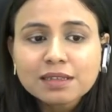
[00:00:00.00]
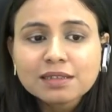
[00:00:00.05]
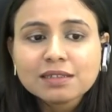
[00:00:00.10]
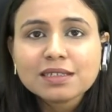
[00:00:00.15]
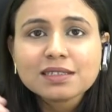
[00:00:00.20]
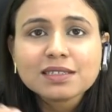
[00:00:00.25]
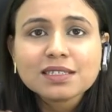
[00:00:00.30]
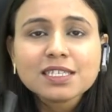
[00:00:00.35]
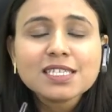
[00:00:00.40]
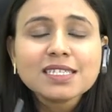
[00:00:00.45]

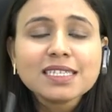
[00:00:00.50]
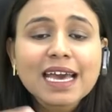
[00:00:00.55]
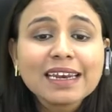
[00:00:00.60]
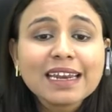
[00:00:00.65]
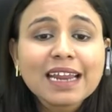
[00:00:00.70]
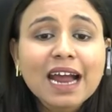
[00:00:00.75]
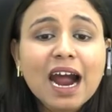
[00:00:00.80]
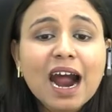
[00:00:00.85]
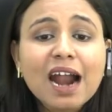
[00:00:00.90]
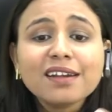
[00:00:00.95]
This is an
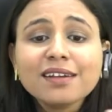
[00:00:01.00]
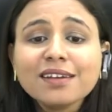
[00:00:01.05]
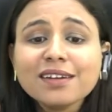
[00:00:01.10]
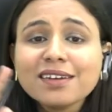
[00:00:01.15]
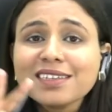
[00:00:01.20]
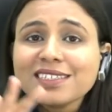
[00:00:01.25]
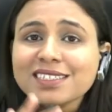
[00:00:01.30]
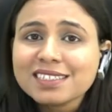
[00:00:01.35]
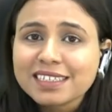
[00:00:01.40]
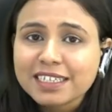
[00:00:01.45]

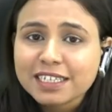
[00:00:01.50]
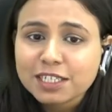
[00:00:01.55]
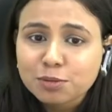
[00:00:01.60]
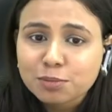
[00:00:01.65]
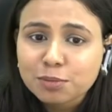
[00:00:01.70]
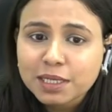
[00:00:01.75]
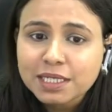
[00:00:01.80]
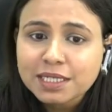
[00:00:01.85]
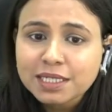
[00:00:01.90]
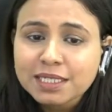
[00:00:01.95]

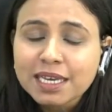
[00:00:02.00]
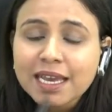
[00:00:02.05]
understatement